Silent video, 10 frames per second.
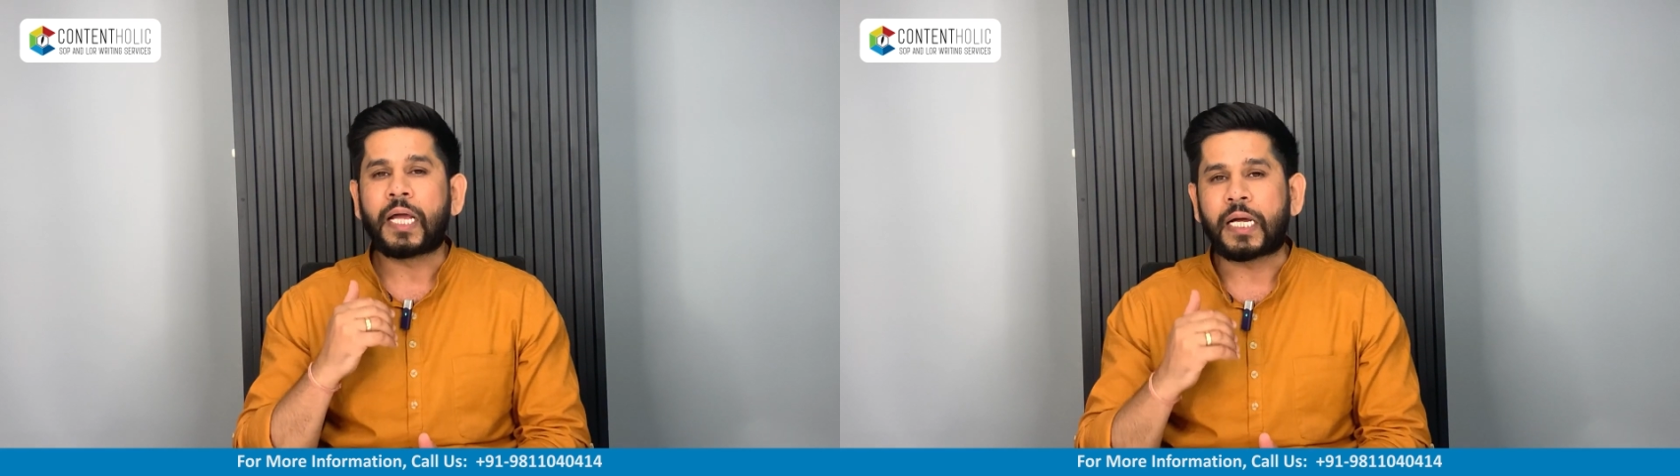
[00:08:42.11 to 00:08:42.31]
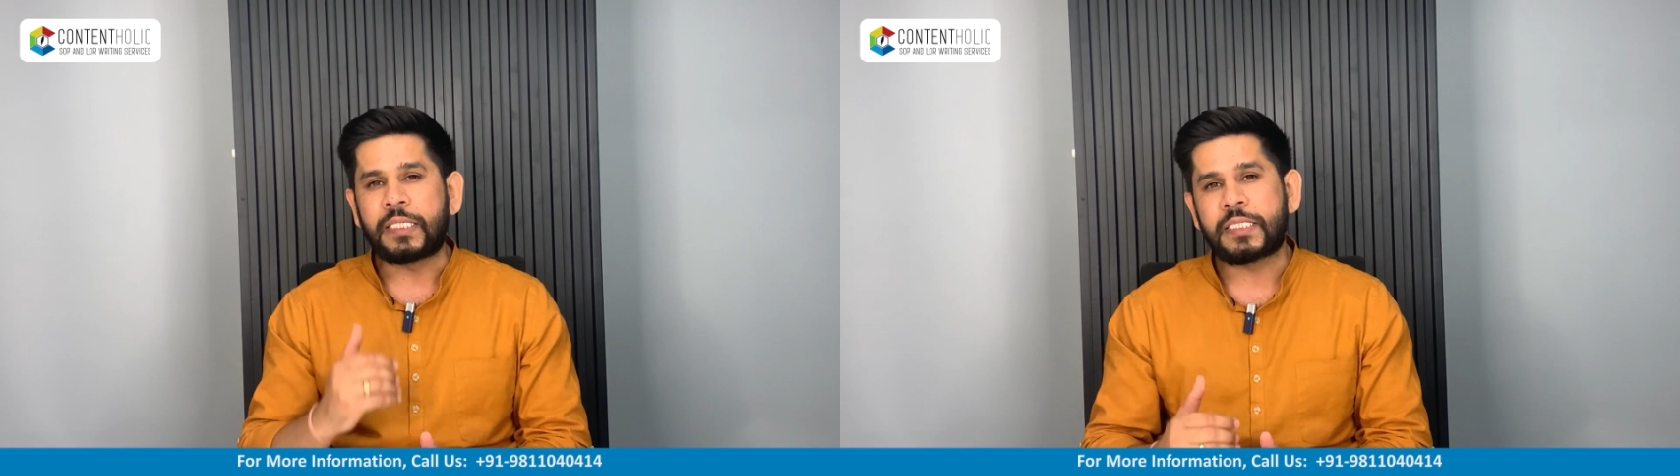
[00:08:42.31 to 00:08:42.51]

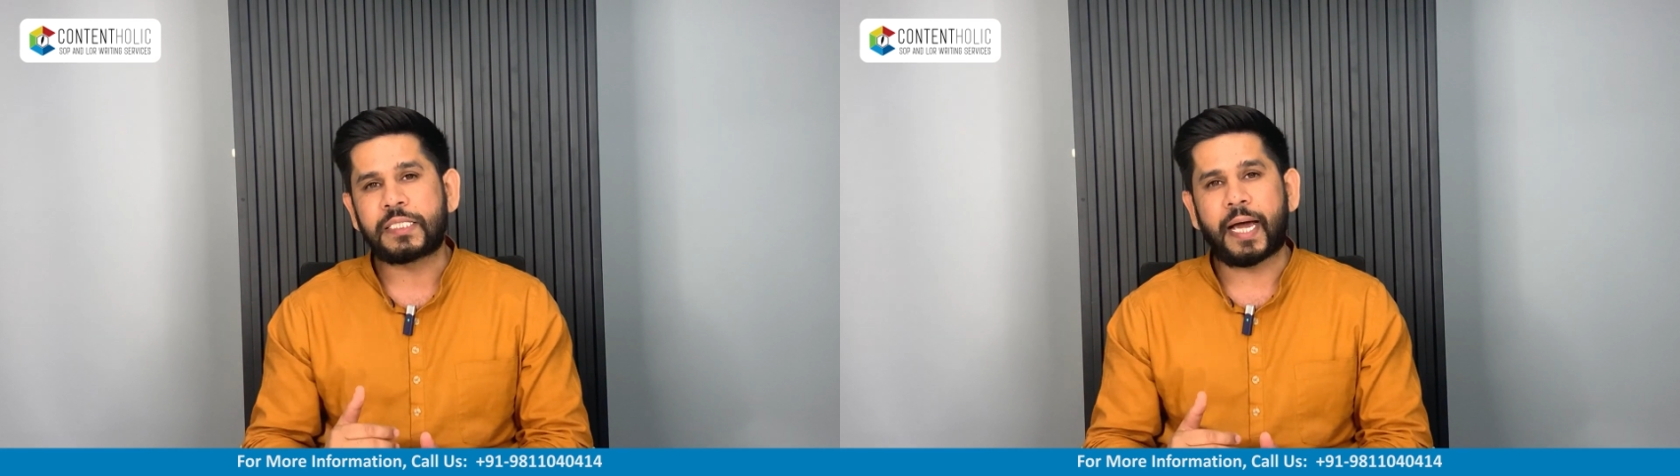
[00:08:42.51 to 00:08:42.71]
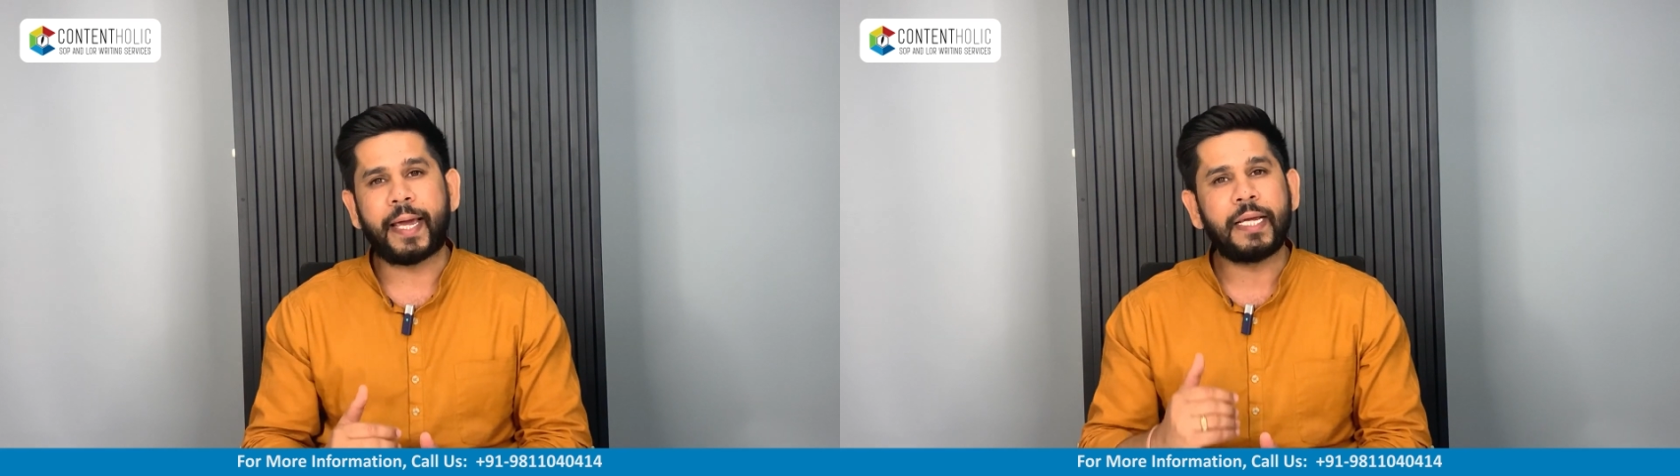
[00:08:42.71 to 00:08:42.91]

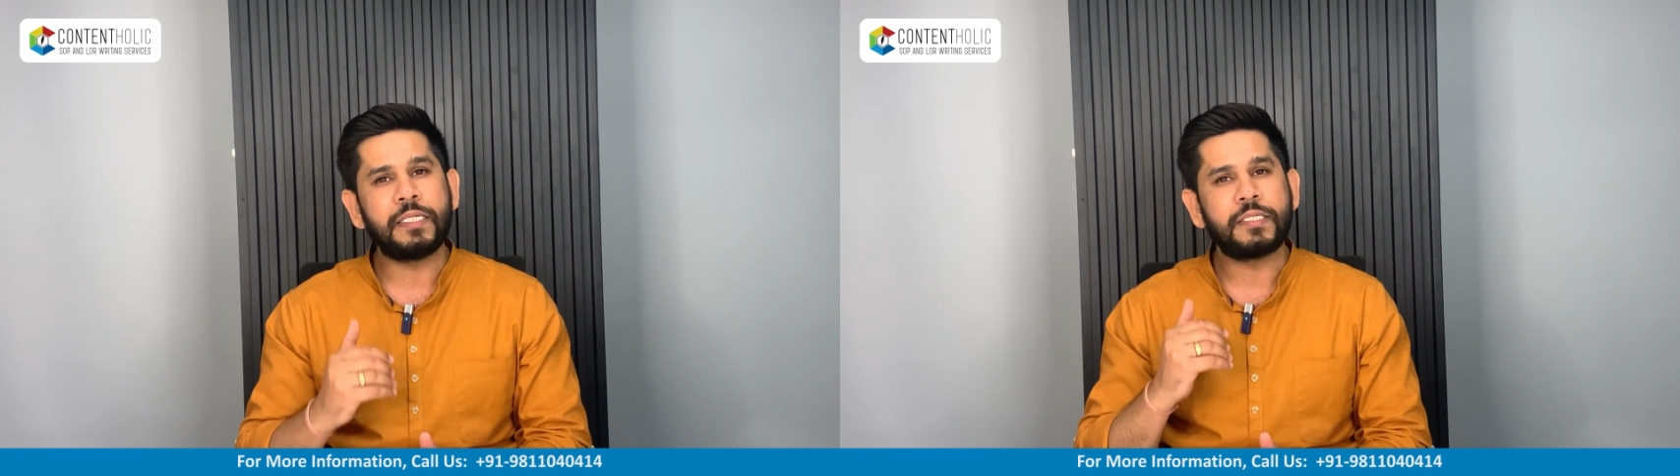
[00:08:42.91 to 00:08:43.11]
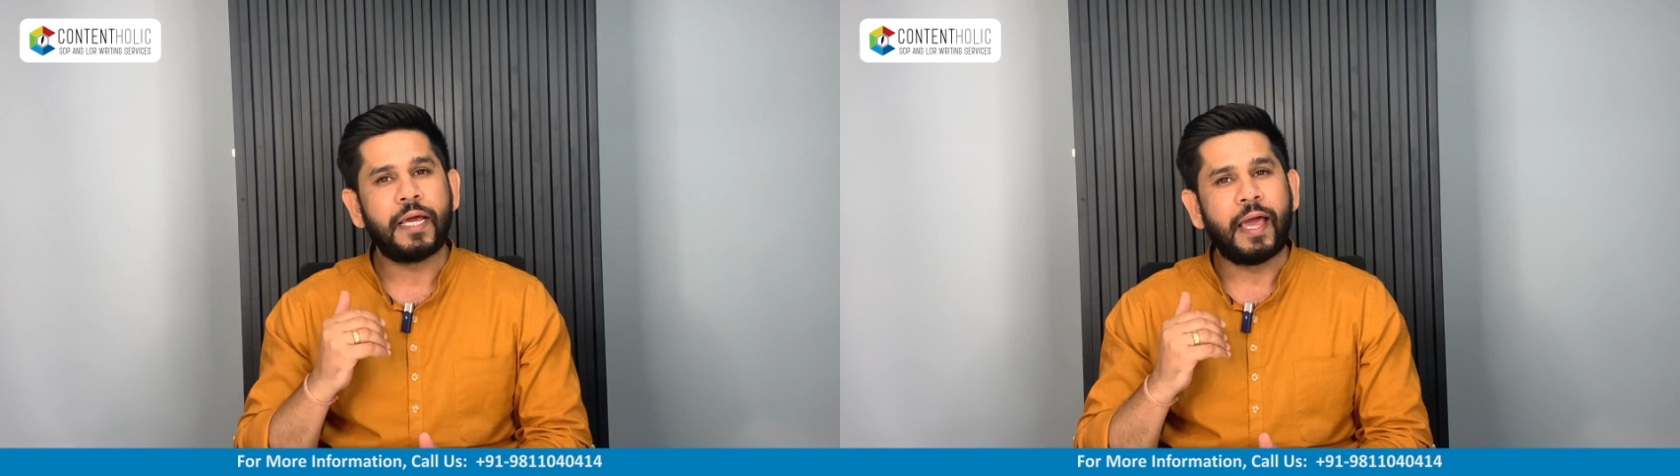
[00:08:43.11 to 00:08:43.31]

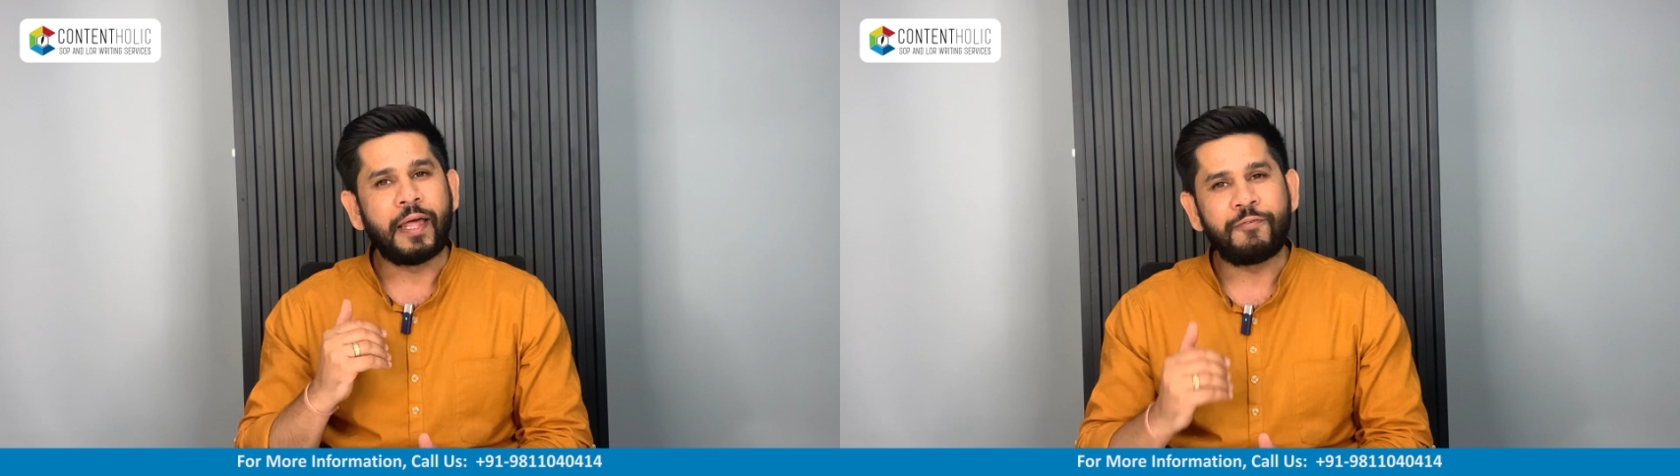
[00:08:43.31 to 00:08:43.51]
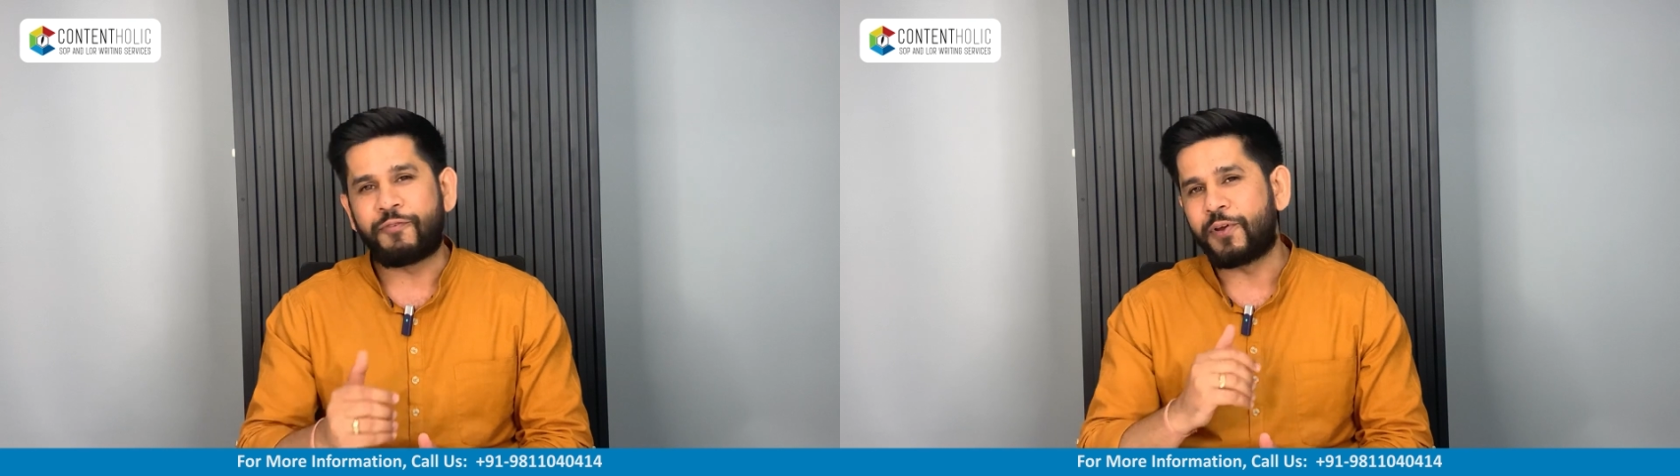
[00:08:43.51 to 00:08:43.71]
concise,
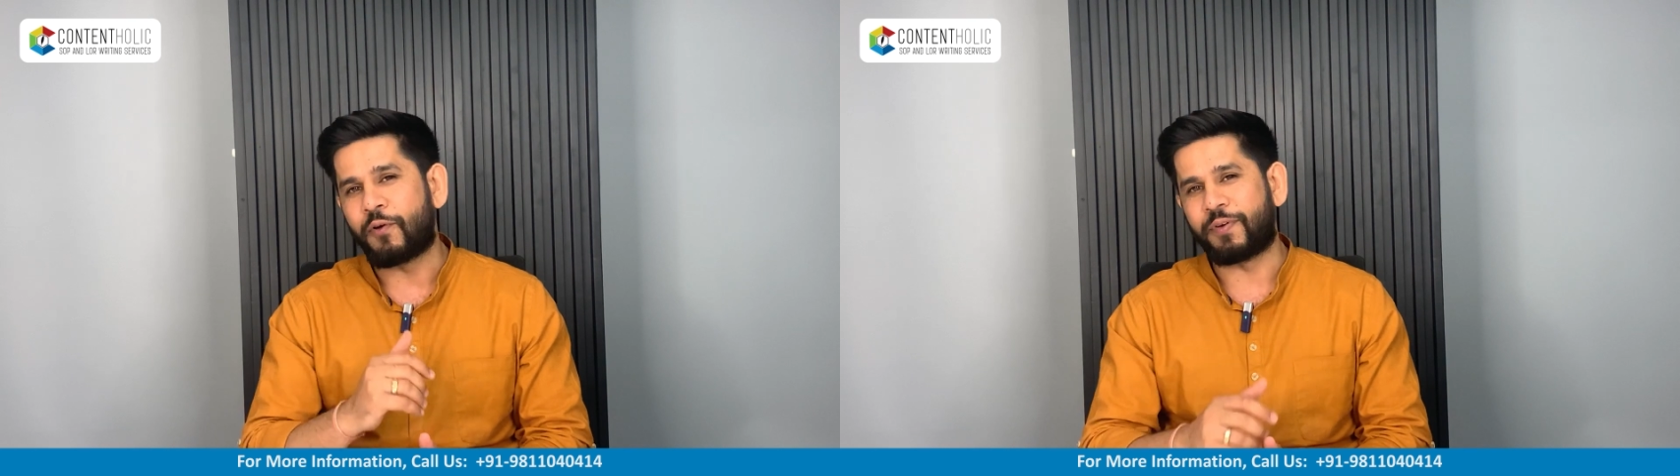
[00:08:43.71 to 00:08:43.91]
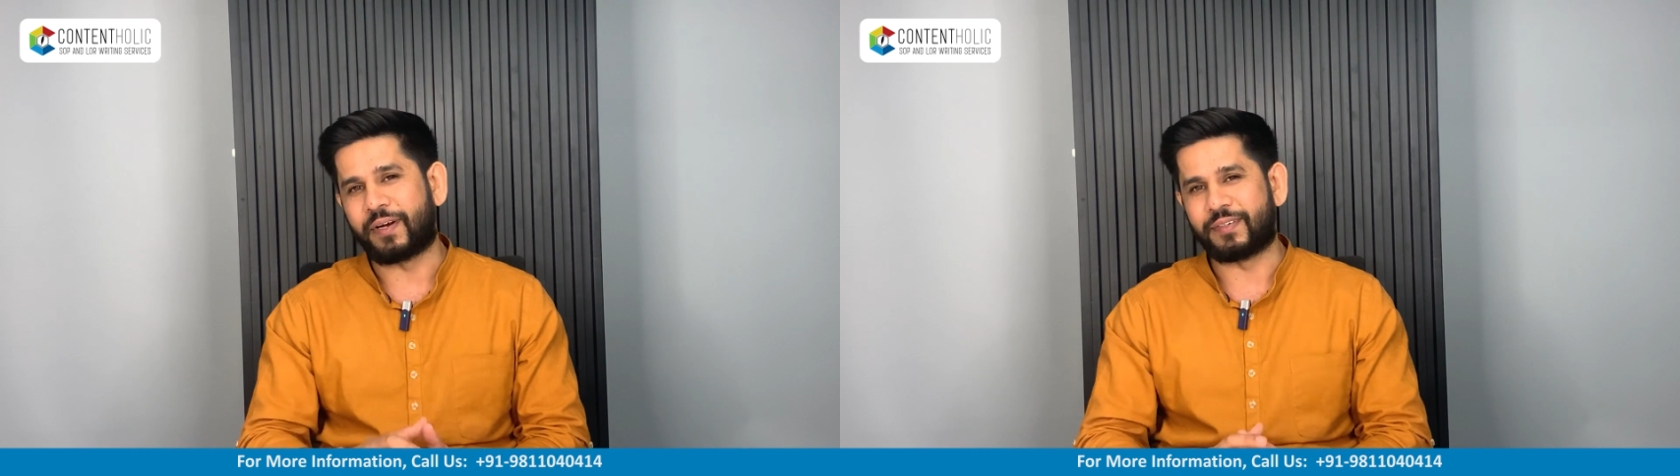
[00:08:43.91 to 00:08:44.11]
and free
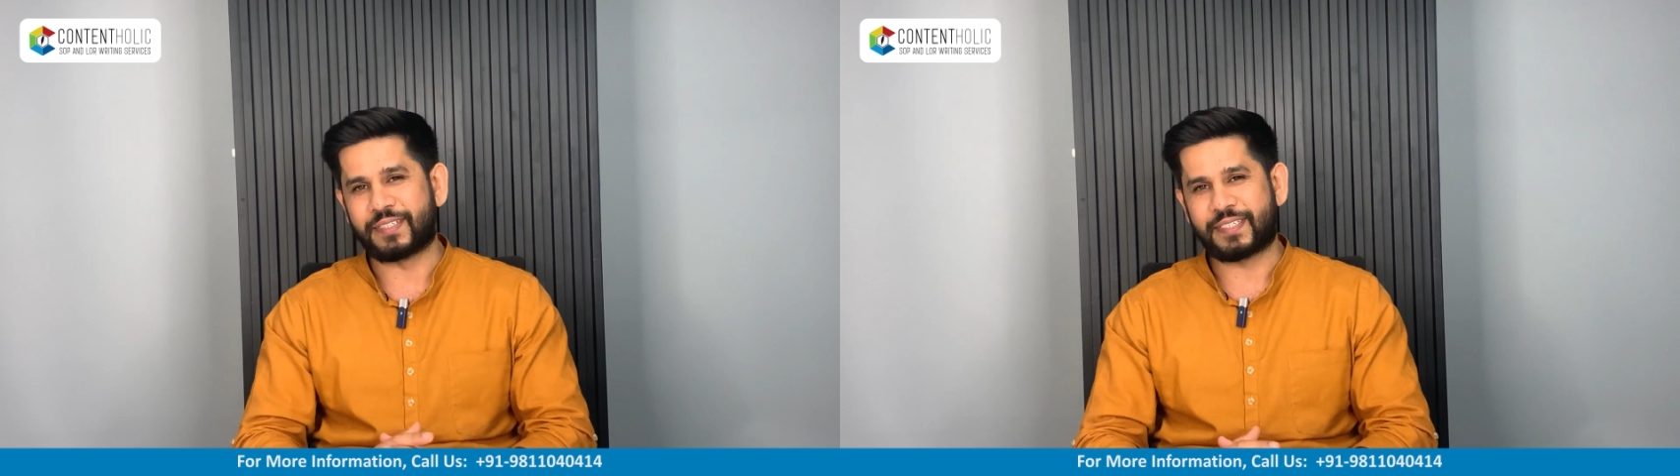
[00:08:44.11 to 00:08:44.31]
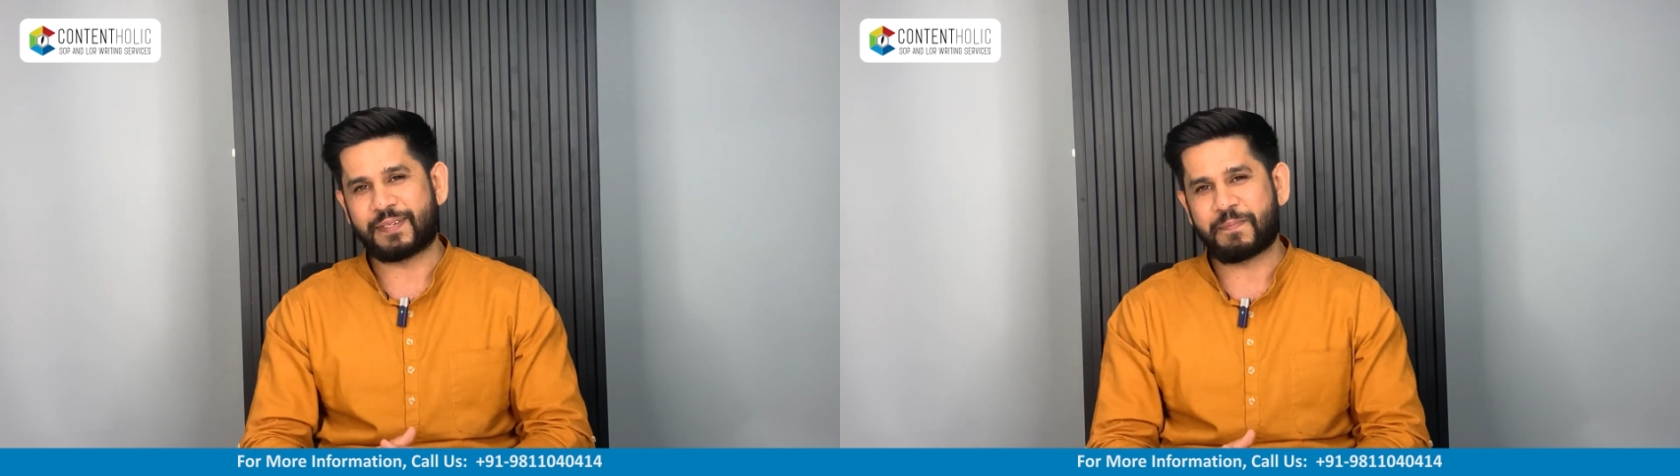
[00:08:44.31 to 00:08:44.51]
of errors.